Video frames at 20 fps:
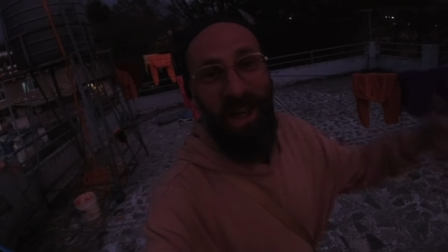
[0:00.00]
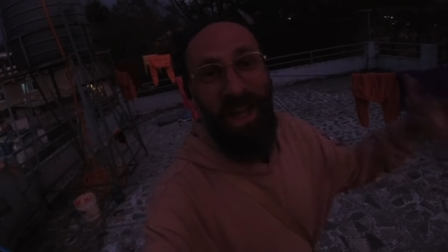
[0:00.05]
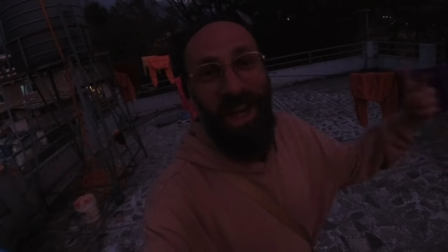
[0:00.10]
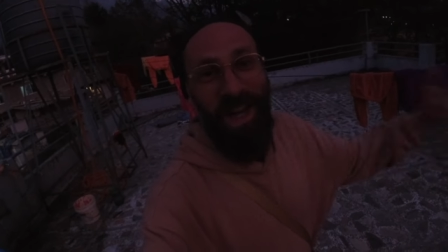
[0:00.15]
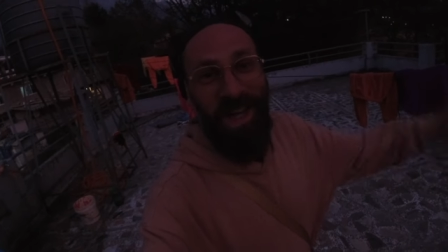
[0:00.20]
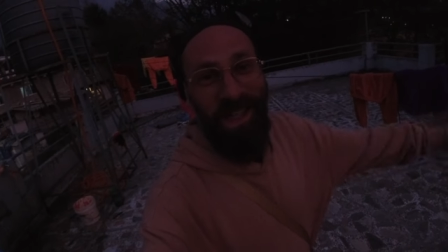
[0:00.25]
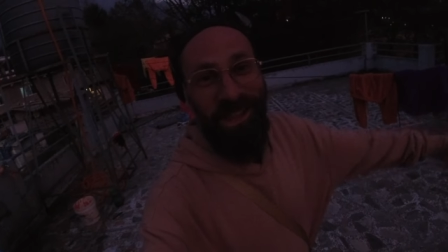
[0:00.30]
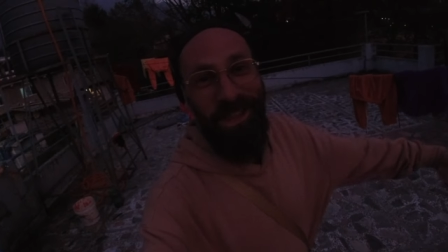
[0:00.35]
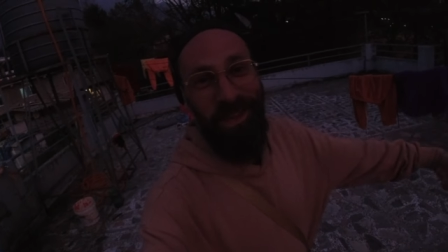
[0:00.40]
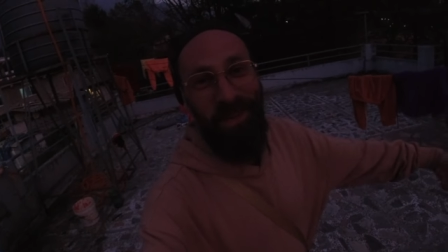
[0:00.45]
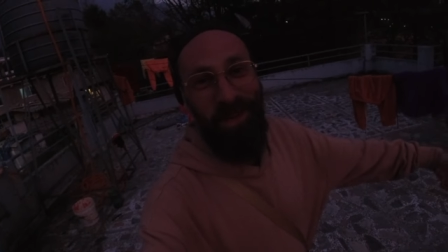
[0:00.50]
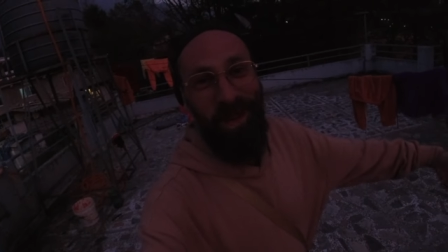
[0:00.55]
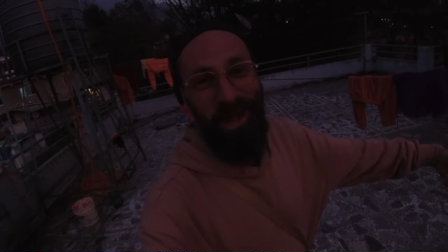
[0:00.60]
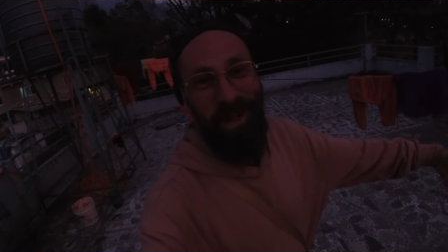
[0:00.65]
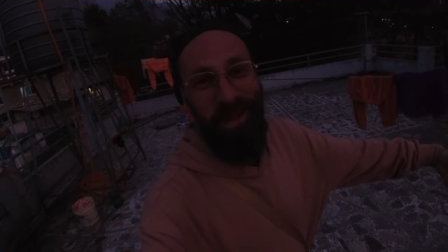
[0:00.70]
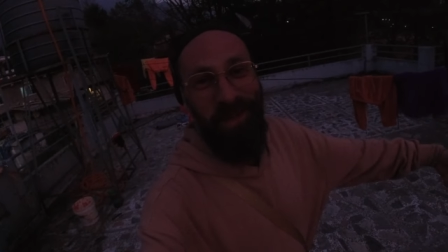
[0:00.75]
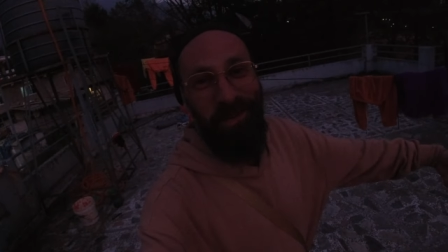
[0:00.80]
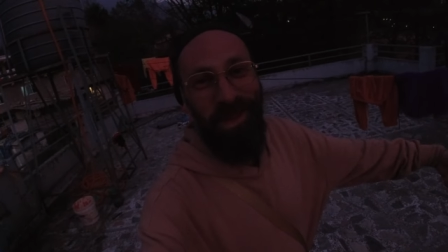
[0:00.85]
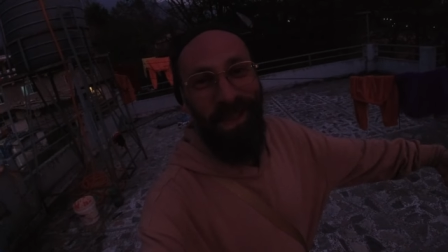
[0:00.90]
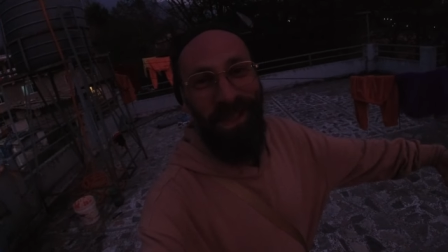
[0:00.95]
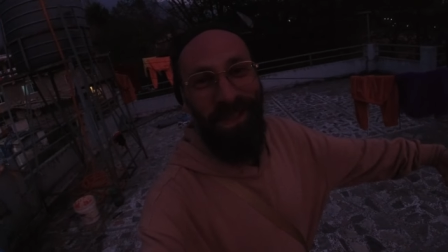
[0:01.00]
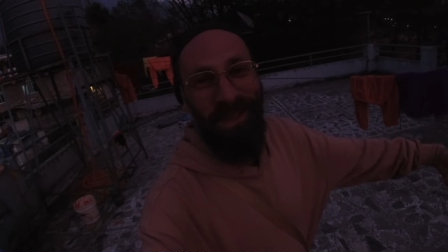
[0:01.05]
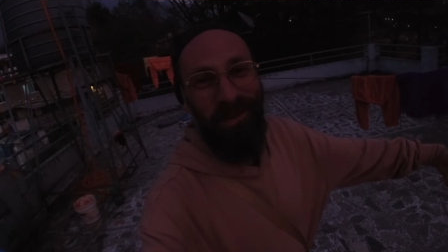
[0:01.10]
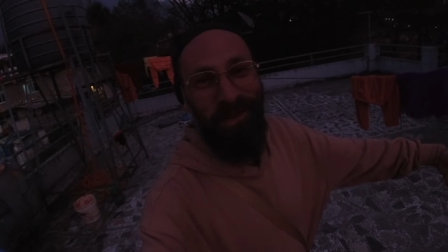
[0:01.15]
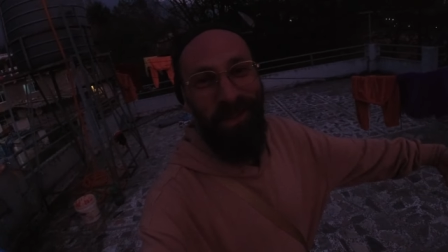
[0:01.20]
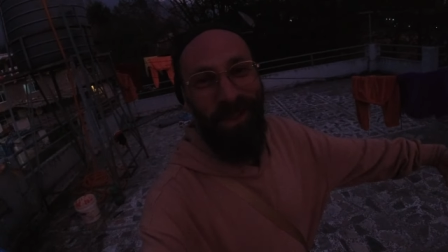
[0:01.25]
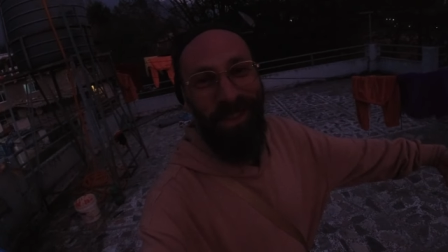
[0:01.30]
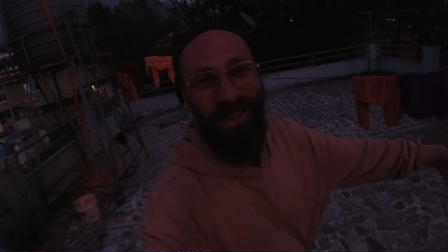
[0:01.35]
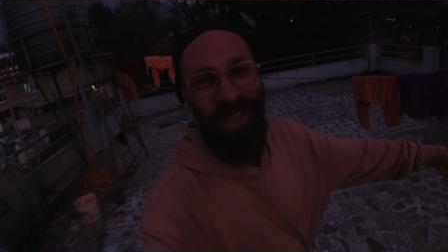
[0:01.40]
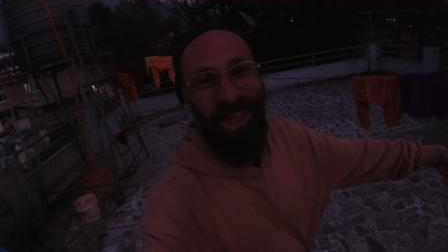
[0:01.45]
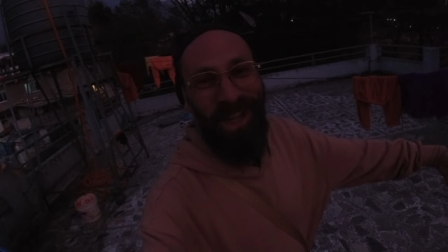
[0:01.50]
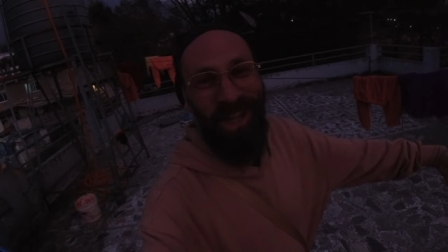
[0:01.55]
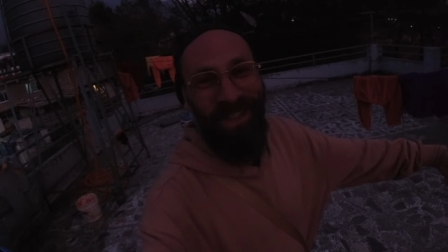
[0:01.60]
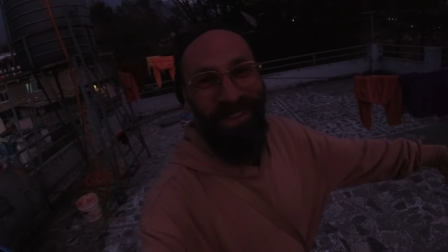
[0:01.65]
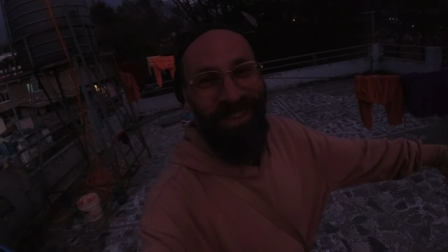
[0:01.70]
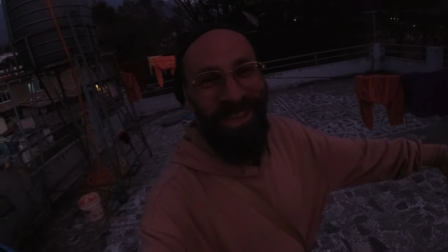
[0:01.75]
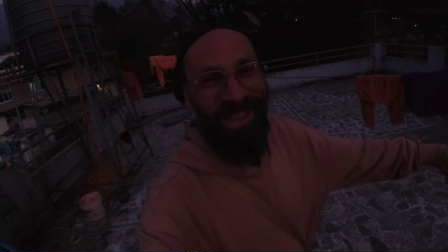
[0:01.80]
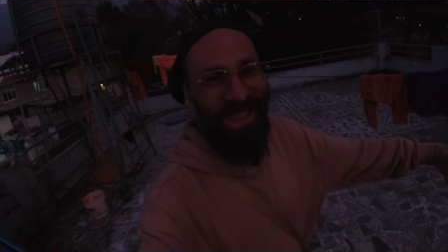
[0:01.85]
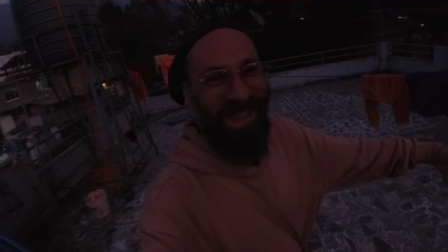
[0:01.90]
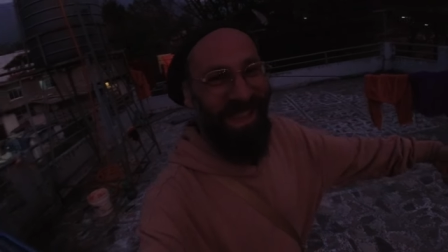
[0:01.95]
and I still want to go play some more soccer
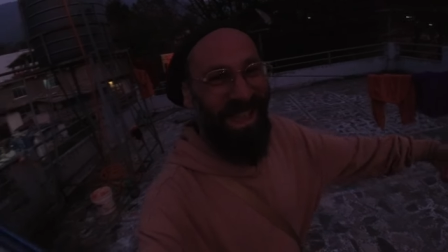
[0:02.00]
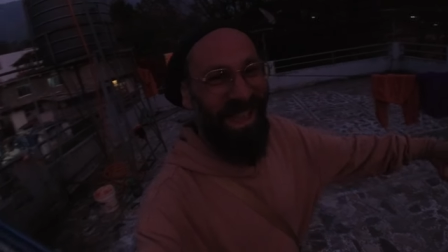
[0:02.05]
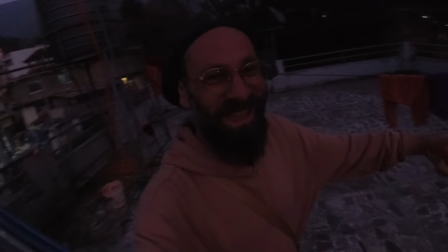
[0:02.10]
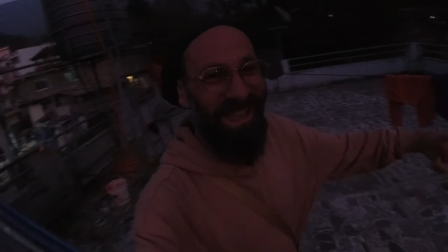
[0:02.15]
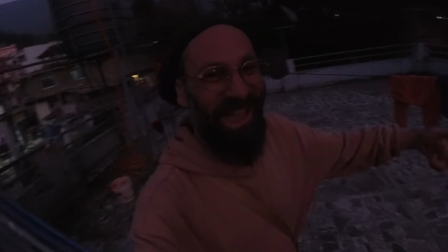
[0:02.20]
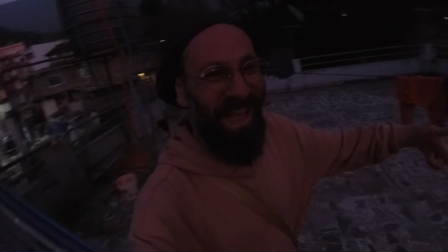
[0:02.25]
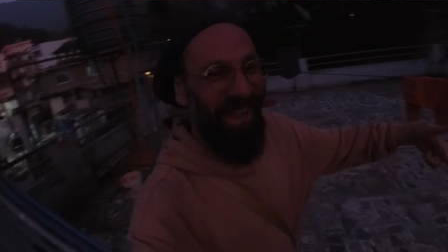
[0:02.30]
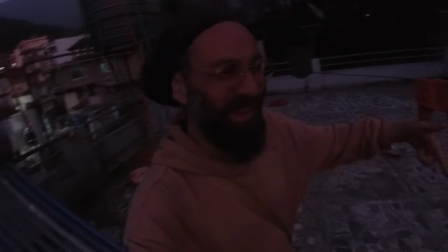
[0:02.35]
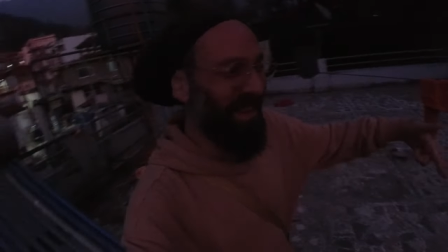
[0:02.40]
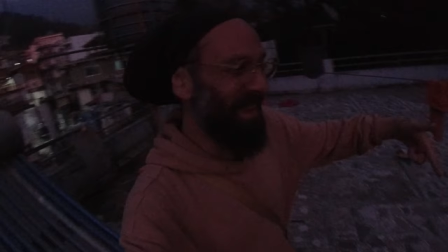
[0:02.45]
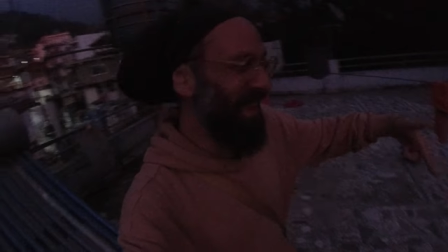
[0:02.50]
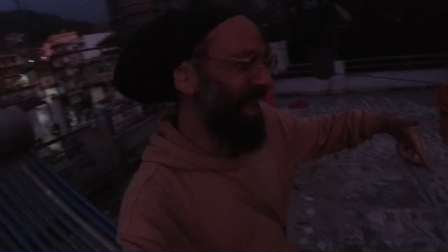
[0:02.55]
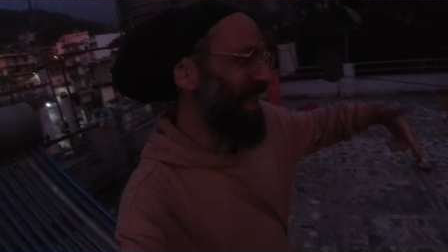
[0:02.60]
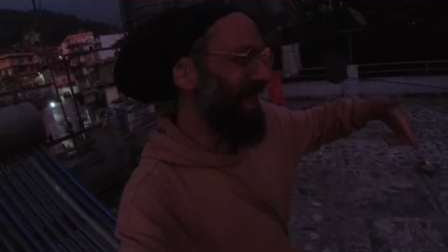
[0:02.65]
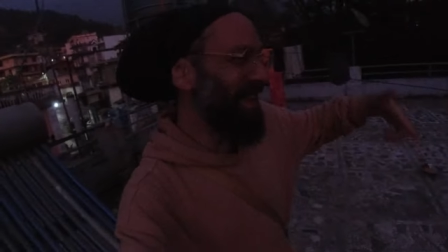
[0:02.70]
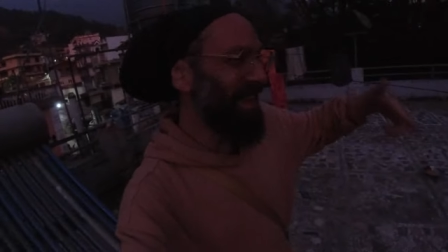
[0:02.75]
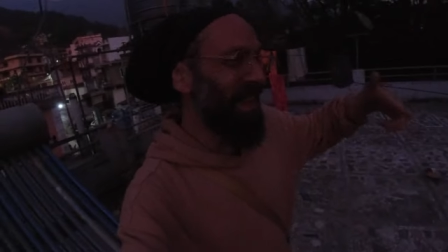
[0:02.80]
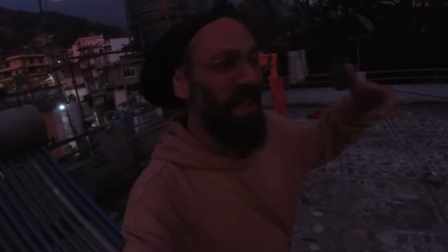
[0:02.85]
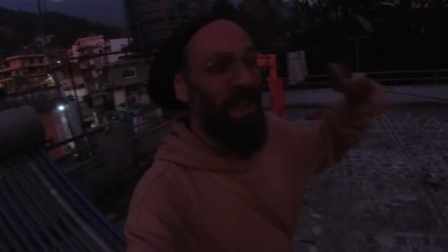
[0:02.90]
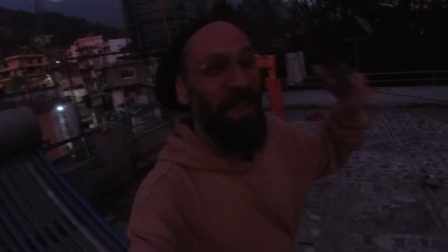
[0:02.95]
with these kids downstairs.